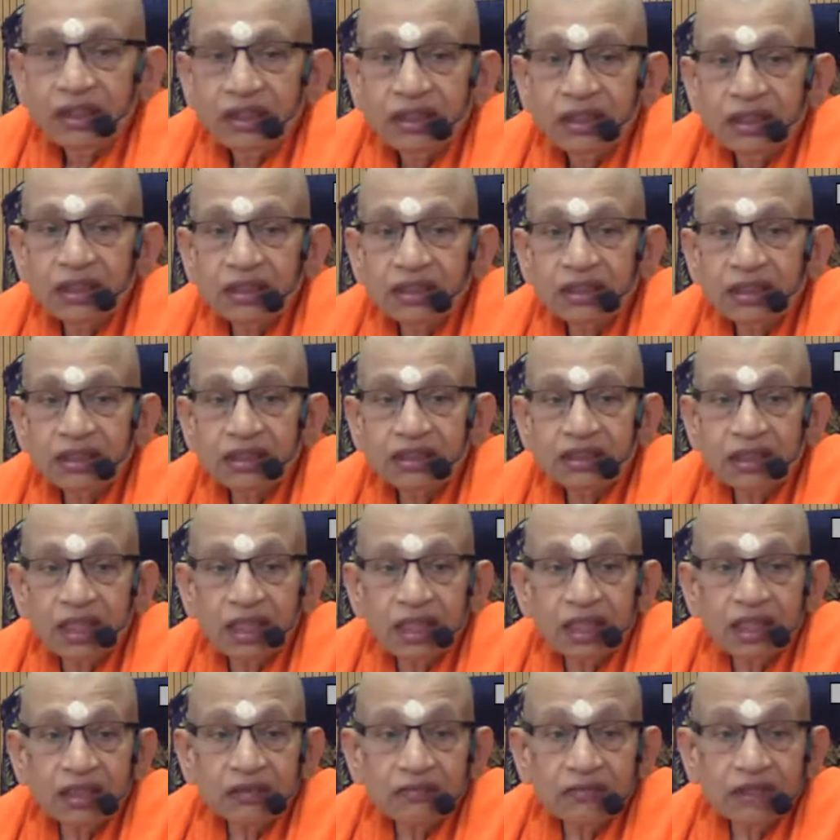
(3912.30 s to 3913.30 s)
He says
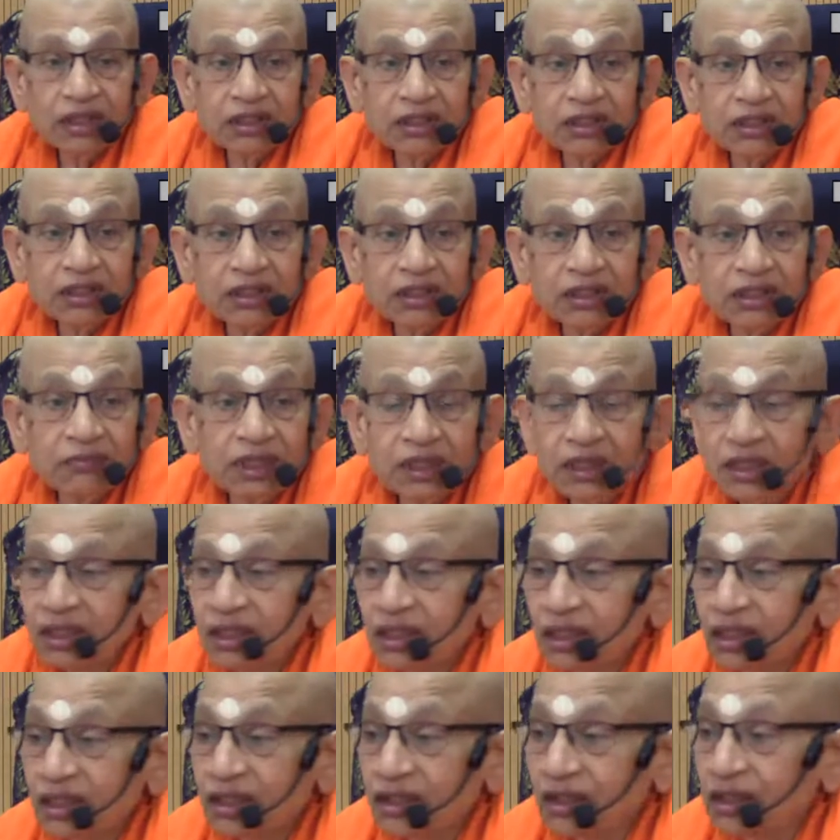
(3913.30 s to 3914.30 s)

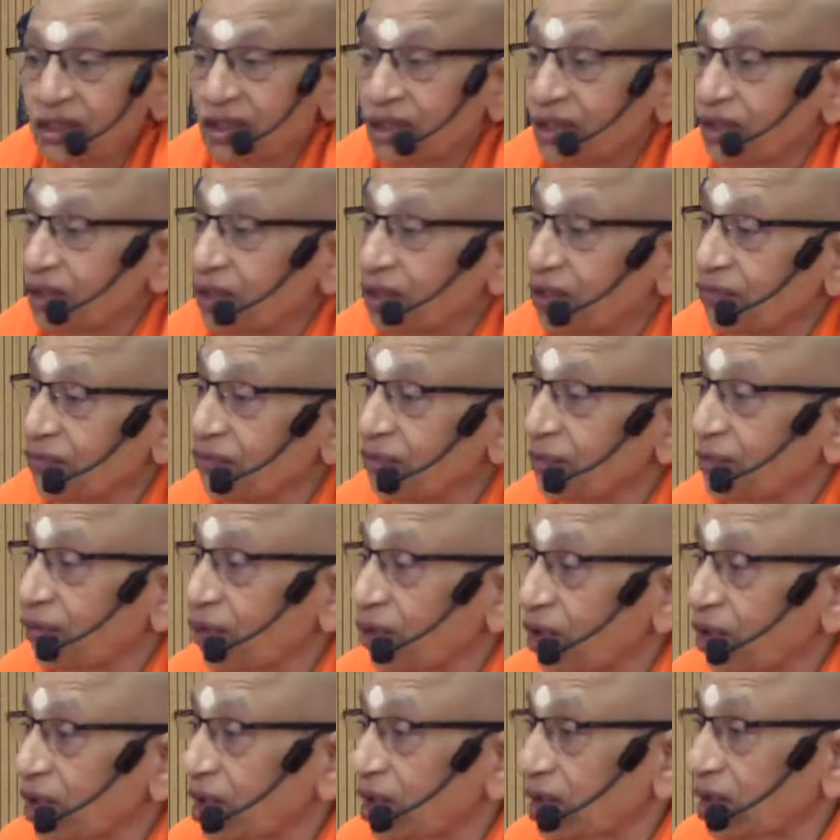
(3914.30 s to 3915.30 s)
asamhata.
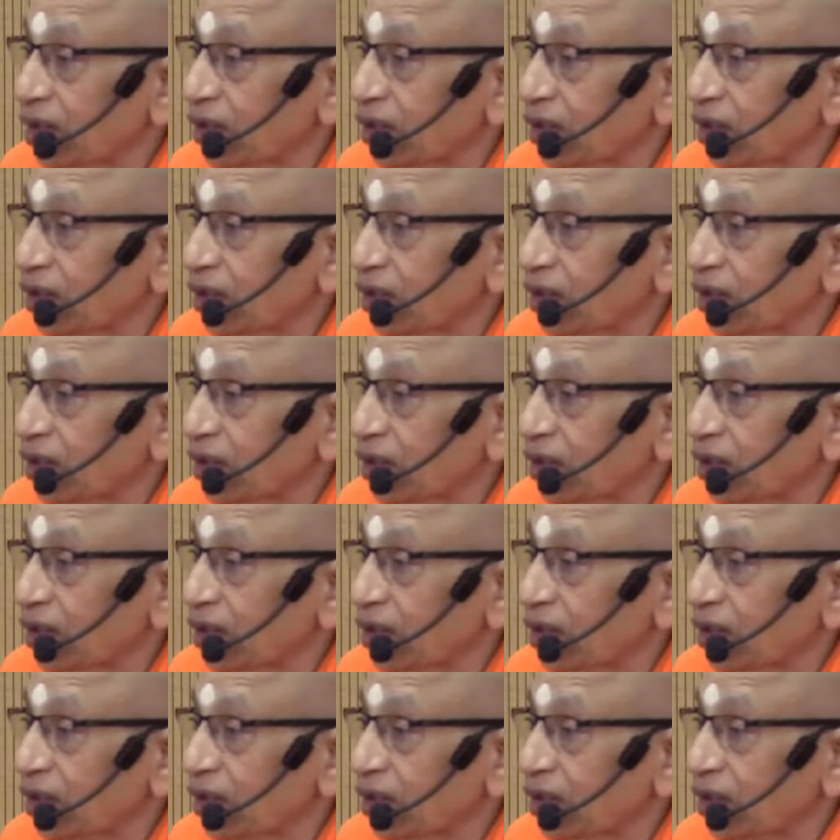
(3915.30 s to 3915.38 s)
We've